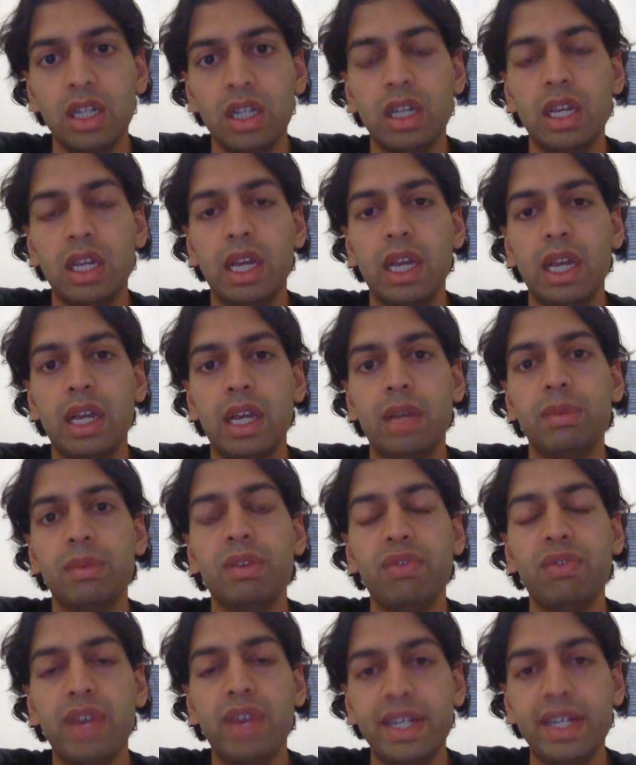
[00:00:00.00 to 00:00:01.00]

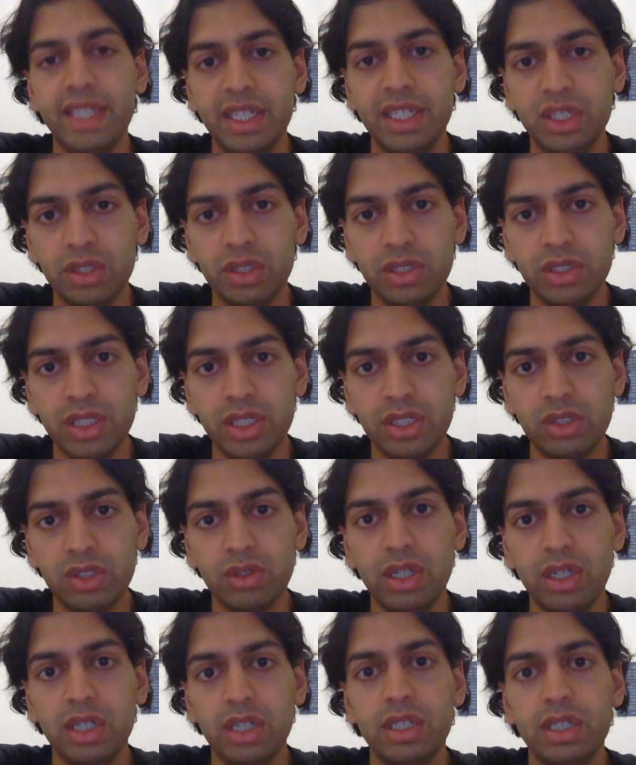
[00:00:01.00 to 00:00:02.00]
the financial
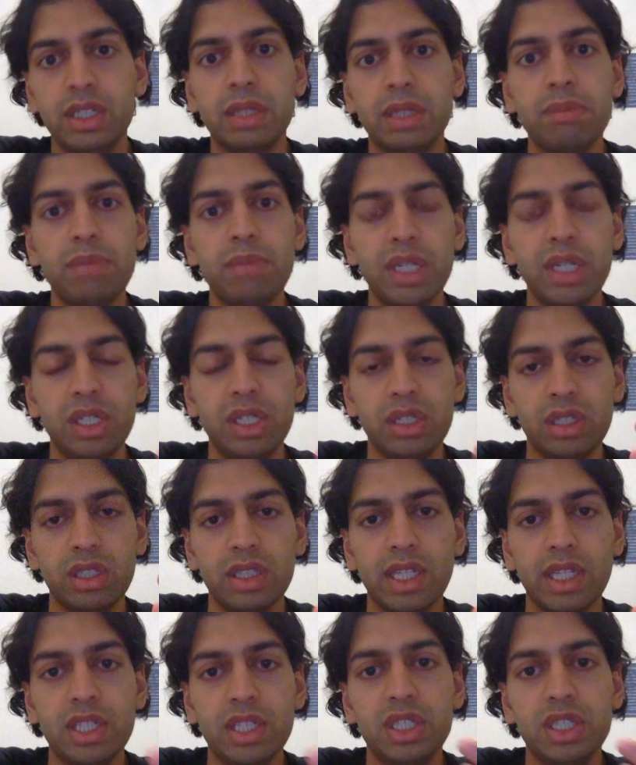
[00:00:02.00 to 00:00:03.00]
district, near the
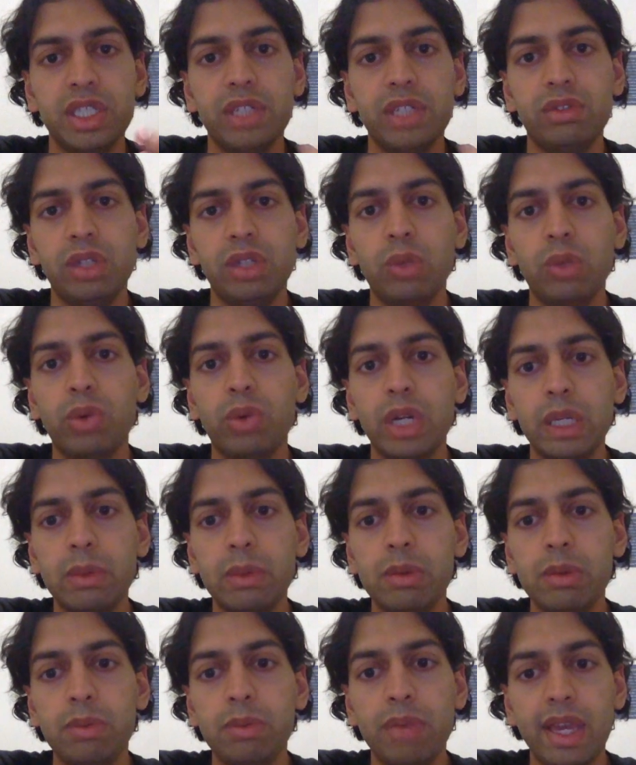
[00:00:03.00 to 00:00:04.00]
Mission, that's generally where
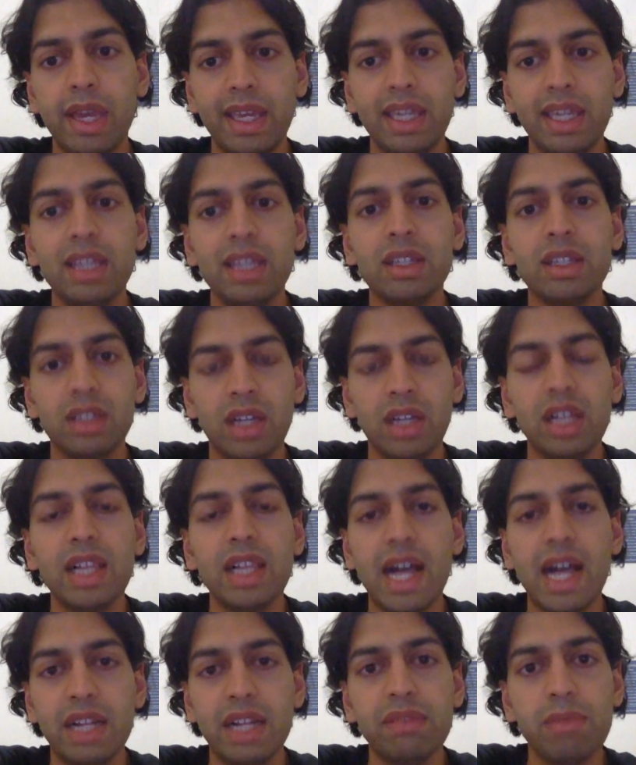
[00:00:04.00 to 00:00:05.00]
you'll be paying a
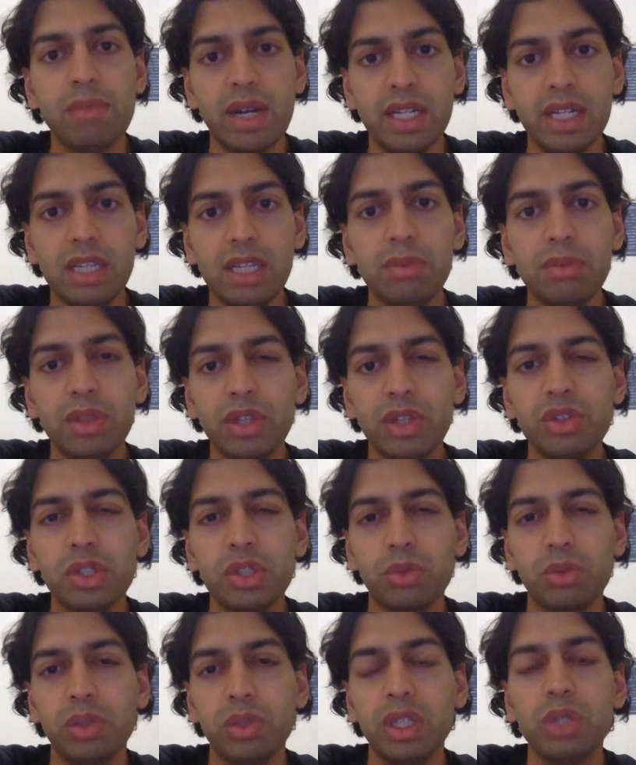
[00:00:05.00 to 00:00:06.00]
lot of money. But
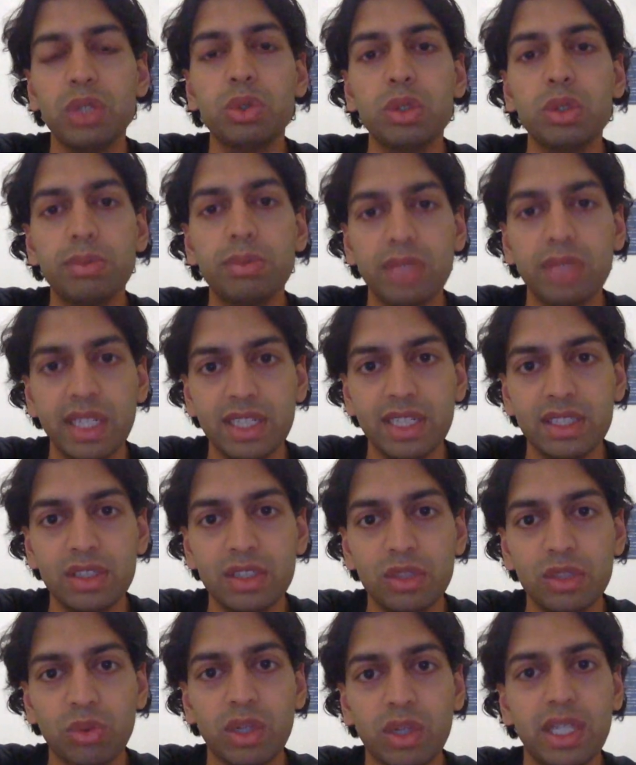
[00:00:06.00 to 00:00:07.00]
those are really cool
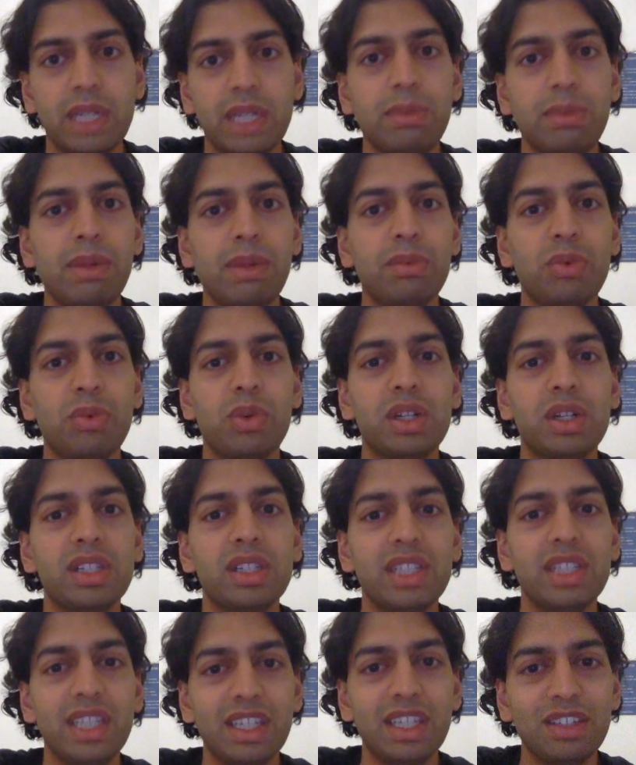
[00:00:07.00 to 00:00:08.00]
places where a lot of people want
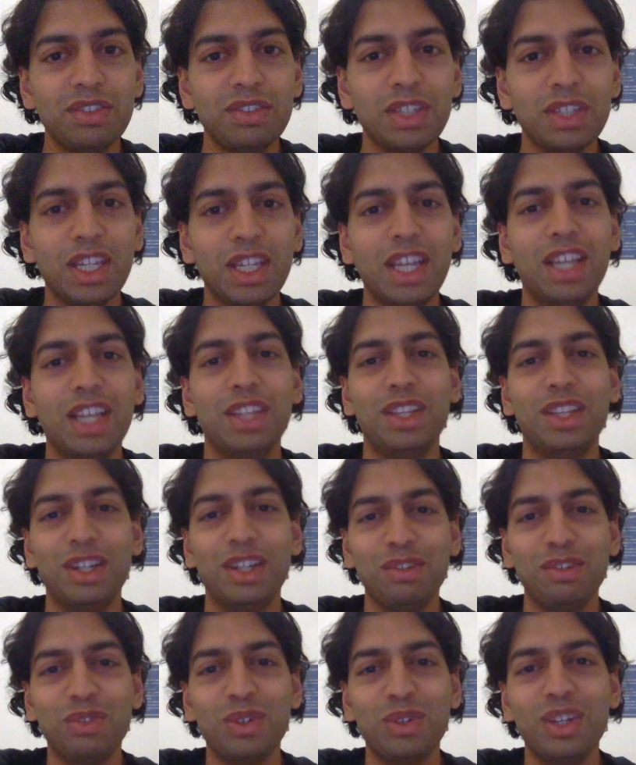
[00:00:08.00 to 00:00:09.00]
to live.
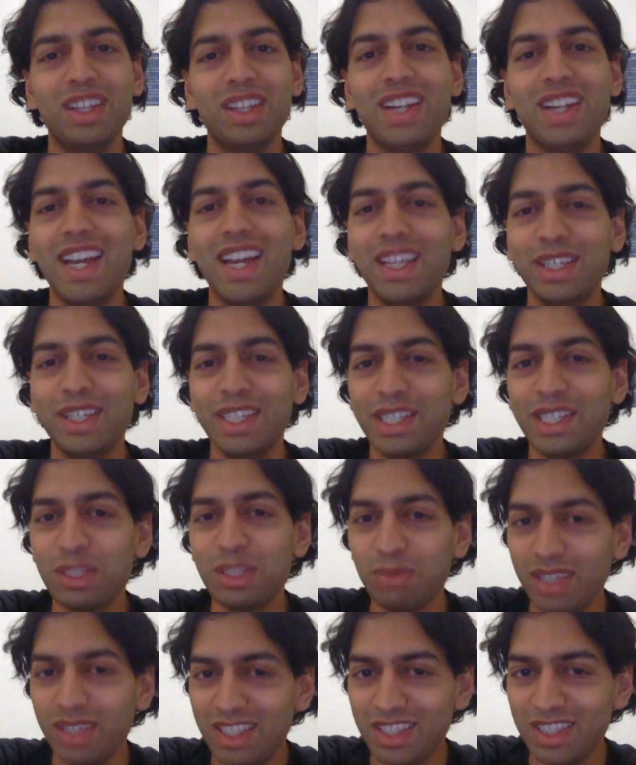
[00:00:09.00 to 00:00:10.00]
Therefore, they're hella
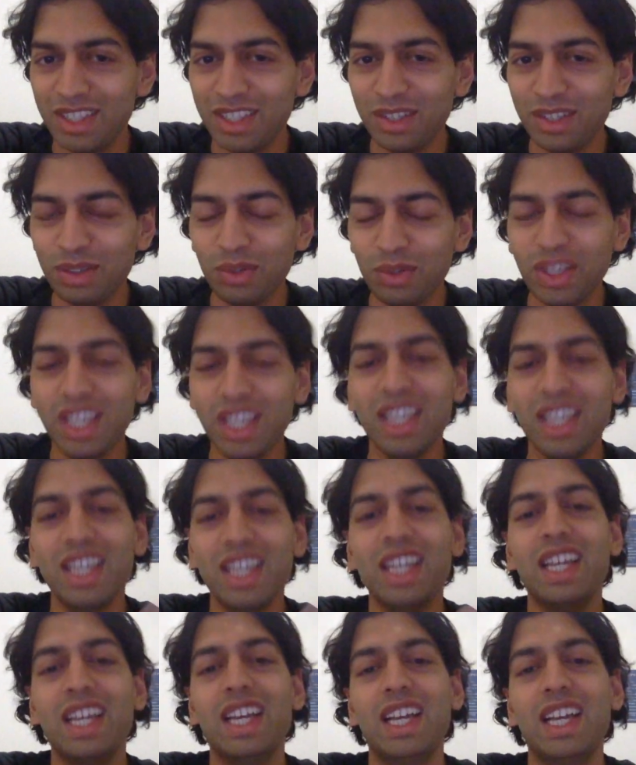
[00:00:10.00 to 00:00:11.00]
expensive.
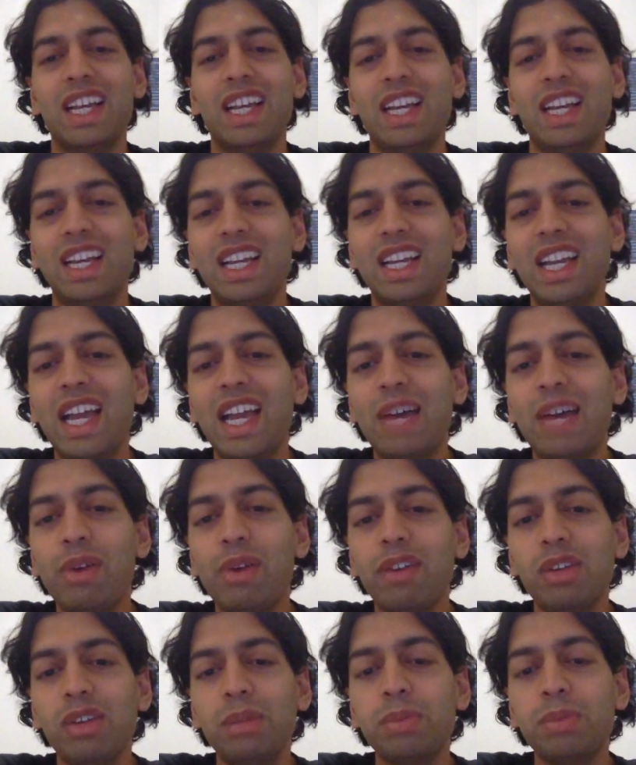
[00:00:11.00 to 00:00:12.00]

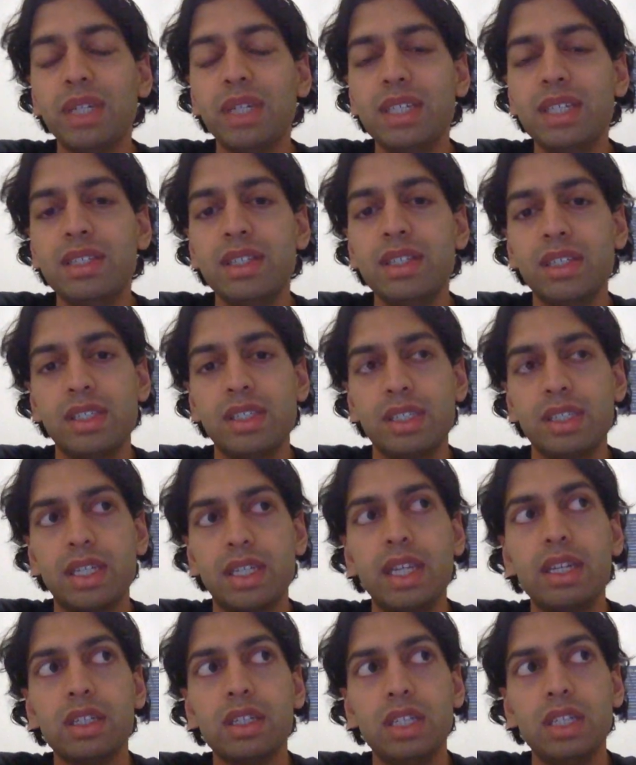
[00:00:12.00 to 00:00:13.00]
However, in places
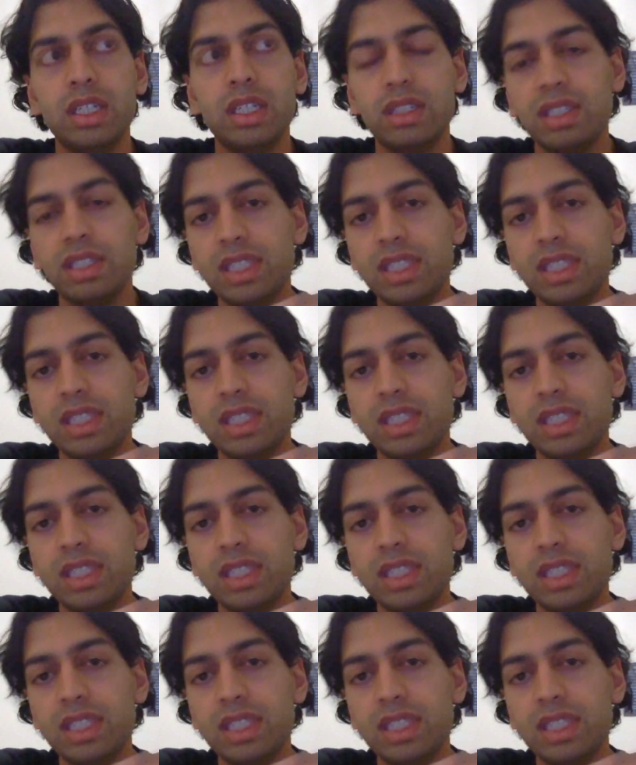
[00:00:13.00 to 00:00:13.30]
like near the